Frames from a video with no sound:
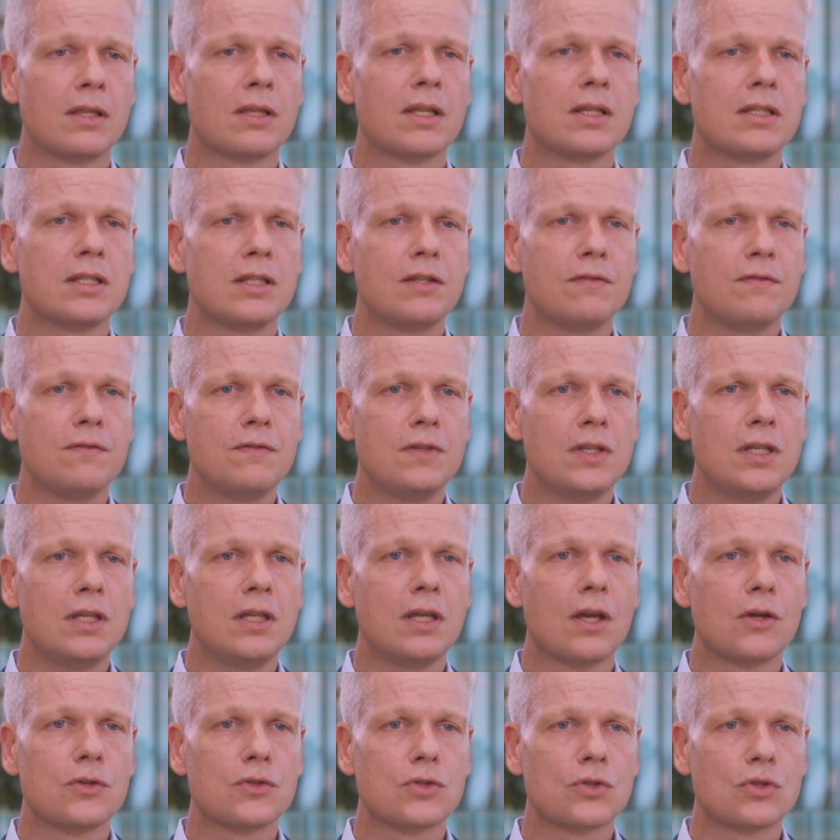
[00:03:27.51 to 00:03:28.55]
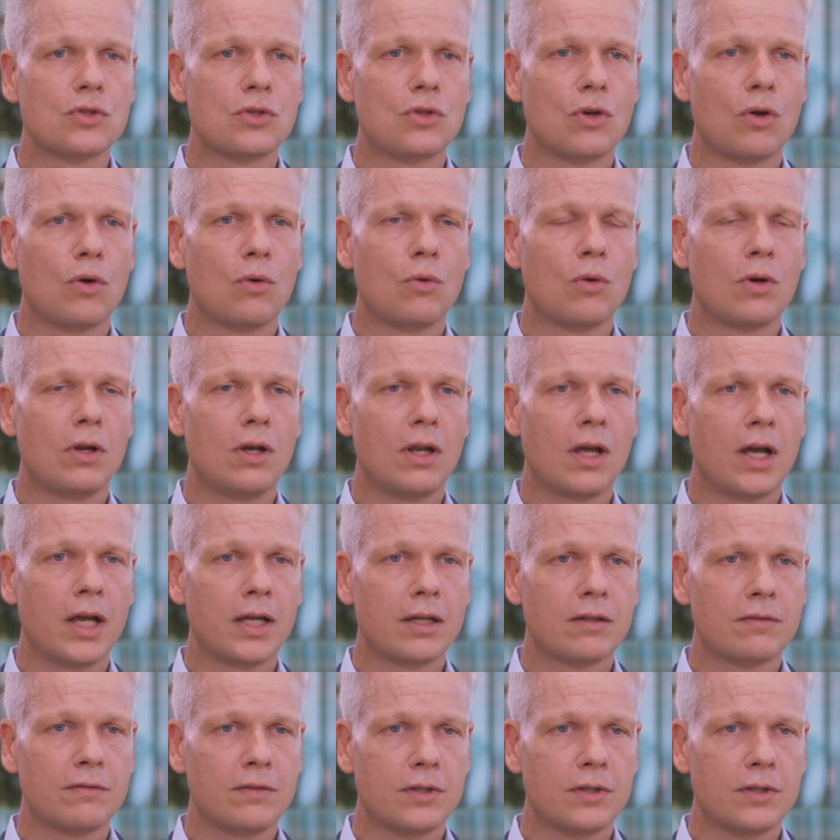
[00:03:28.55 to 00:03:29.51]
the TV snow-like